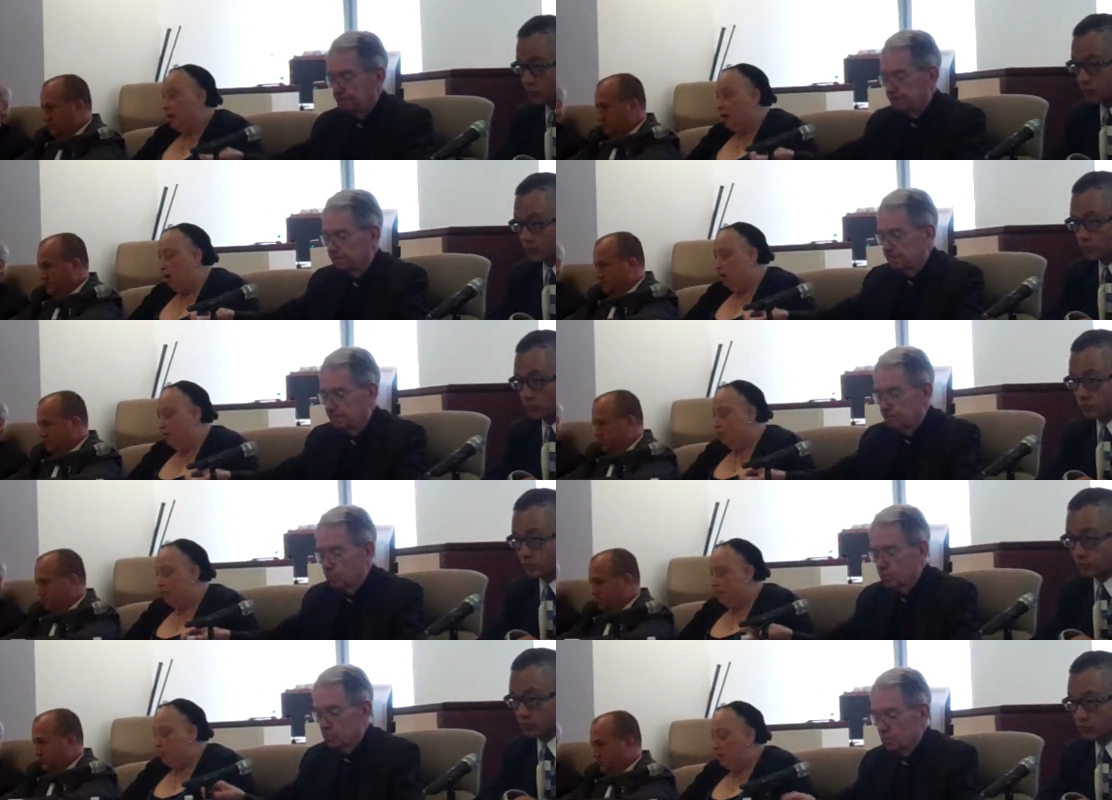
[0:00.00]
Speaker 1: on
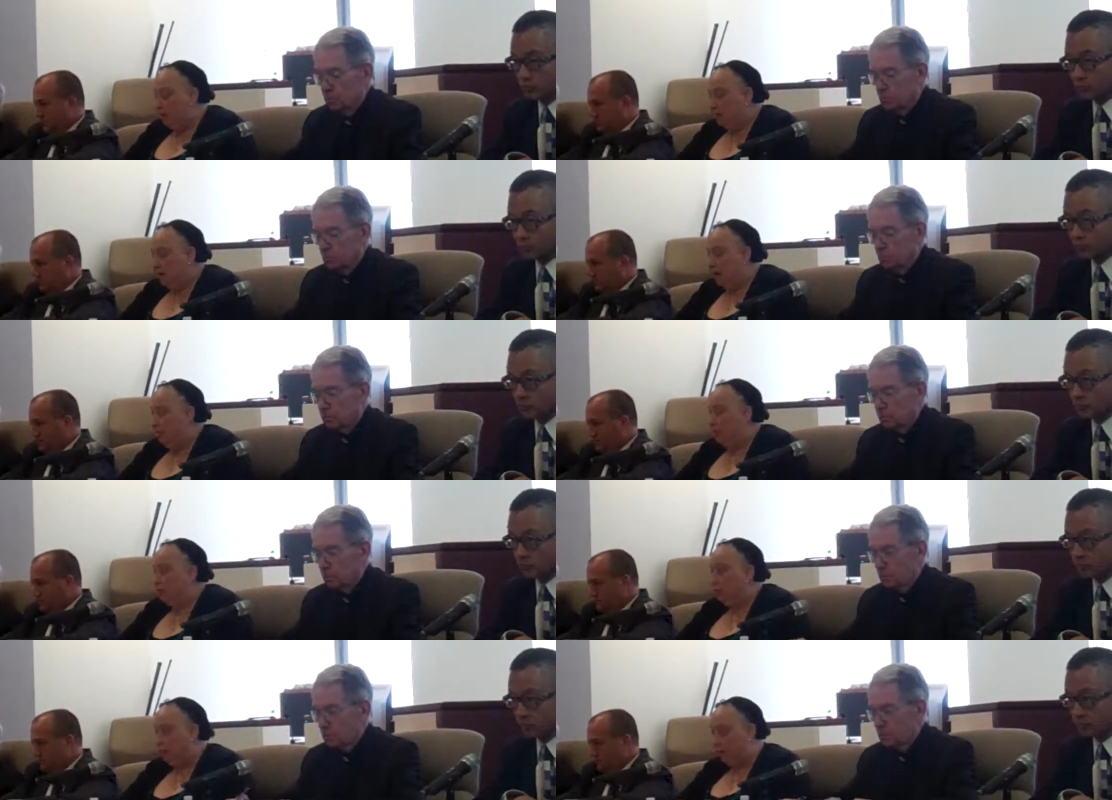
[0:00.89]
February 10th,
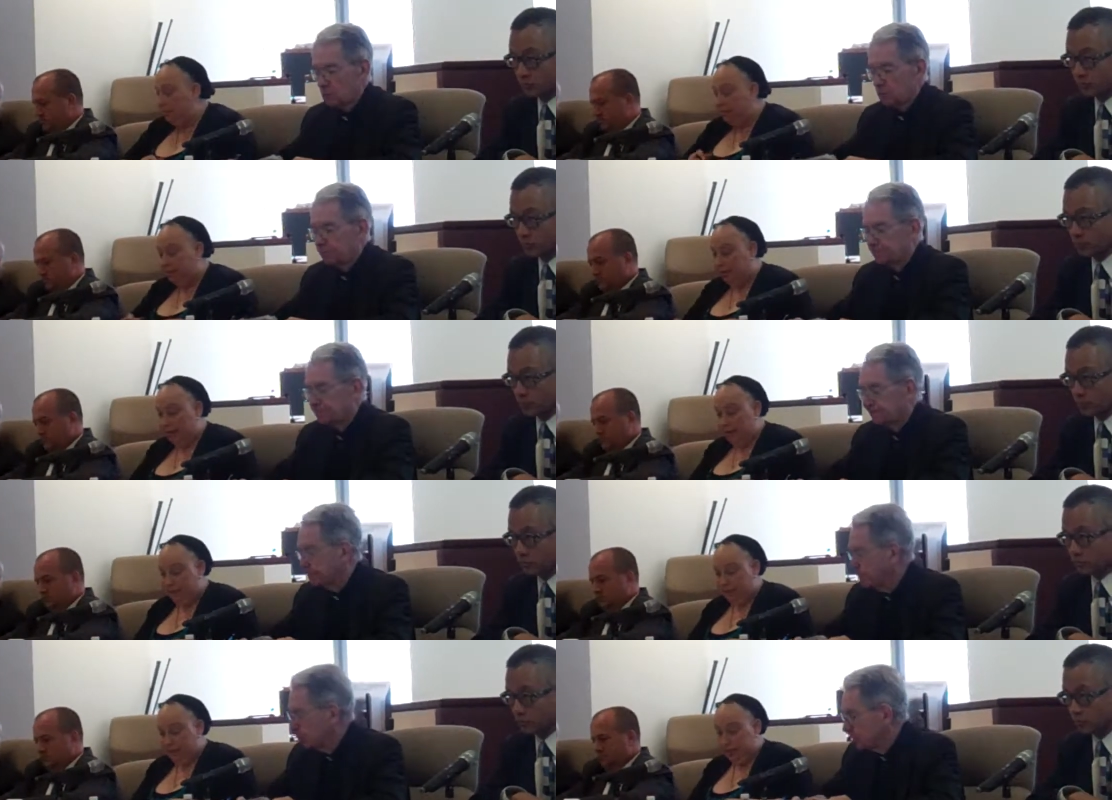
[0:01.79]
2011.